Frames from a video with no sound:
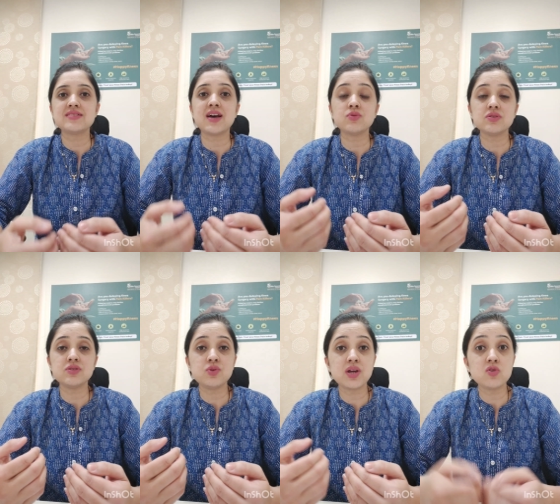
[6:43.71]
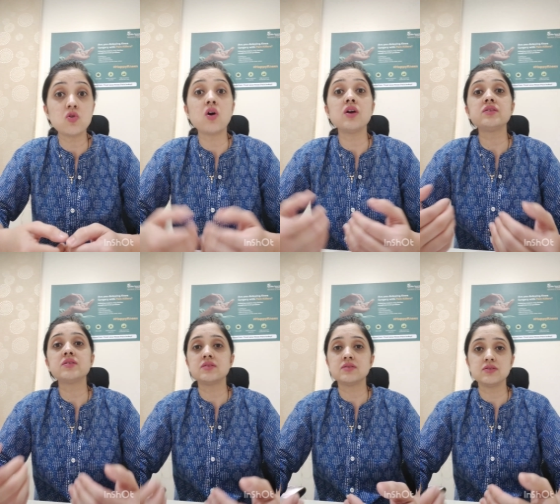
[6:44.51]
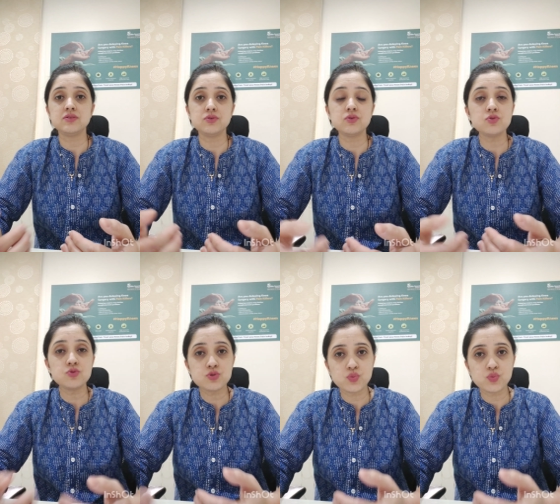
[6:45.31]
now you cannot lose